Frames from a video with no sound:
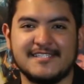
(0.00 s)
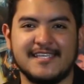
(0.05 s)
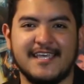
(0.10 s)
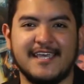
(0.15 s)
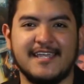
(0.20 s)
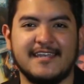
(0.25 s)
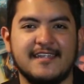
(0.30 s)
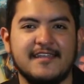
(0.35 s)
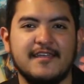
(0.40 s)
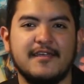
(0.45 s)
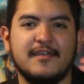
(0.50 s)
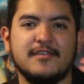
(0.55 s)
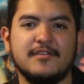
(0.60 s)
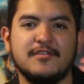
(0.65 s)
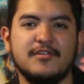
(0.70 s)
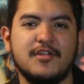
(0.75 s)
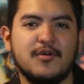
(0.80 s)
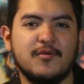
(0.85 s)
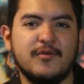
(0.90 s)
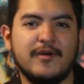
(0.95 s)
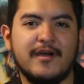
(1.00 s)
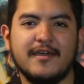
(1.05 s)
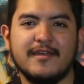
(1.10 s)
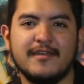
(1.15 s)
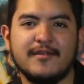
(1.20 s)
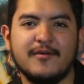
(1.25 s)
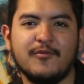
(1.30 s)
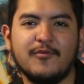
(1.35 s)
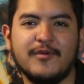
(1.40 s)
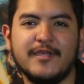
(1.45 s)
said, you know
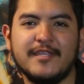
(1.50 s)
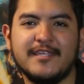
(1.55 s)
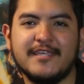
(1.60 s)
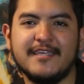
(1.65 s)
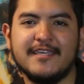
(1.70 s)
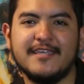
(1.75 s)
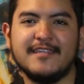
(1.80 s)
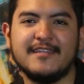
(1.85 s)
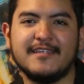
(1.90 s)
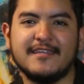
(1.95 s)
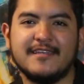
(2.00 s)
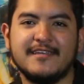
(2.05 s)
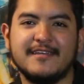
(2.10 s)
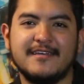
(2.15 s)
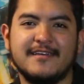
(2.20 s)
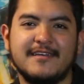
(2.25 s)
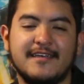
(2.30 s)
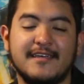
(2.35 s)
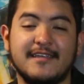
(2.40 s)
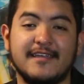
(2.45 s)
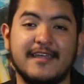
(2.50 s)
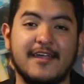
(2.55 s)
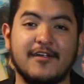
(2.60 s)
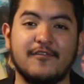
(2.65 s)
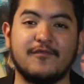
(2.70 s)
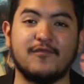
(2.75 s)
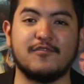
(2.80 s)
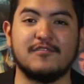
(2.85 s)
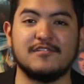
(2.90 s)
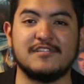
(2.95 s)
what, we need an air
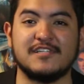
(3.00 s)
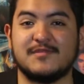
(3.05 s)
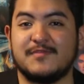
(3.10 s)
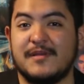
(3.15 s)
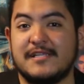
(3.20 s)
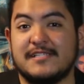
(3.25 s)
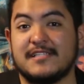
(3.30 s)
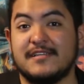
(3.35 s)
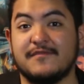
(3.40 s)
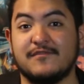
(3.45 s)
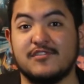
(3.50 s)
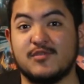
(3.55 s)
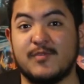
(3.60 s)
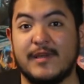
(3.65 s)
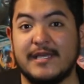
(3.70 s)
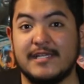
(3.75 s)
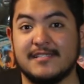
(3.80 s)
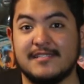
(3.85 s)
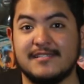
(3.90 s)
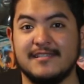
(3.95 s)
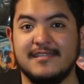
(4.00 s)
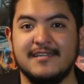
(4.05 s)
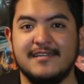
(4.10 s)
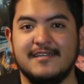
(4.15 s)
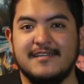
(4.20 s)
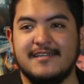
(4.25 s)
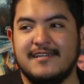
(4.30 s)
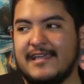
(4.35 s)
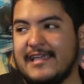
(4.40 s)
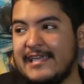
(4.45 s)
force that's basically for space,
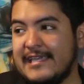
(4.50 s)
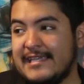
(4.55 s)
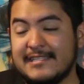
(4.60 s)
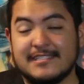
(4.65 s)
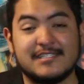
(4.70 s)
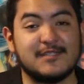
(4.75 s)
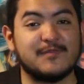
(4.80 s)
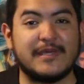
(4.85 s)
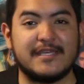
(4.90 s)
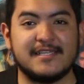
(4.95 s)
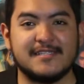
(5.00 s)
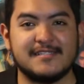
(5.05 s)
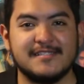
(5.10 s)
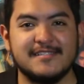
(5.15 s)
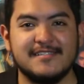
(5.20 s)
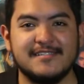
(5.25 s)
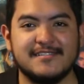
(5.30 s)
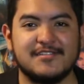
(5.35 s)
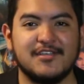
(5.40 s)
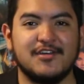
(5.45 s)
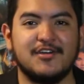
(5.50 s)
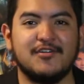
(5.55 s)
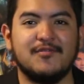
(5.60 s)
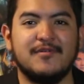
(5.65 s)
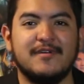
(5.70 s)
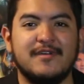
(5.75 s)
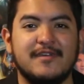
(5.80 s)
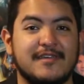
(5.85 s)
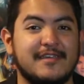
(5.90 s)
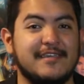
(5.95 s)
in space.
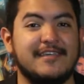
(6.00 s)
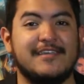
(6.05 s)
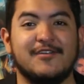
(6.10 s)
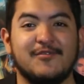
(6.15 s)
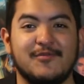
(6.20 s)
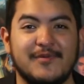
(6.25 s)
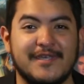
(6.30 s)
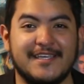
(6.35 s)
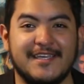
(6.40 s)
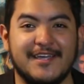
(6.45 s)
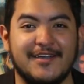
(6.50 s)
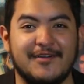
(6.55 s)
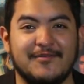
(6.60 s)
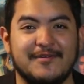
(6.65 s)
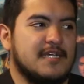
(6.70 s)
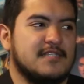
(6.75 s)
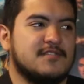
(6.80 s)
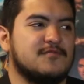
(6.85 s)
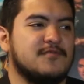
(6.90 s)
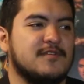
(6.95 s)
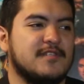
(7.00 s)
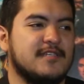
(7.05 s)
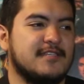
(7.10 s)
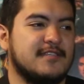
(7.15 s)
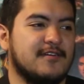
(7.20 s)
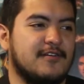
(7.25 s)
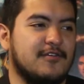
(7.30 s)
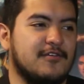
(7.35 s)
So here we go. That's really the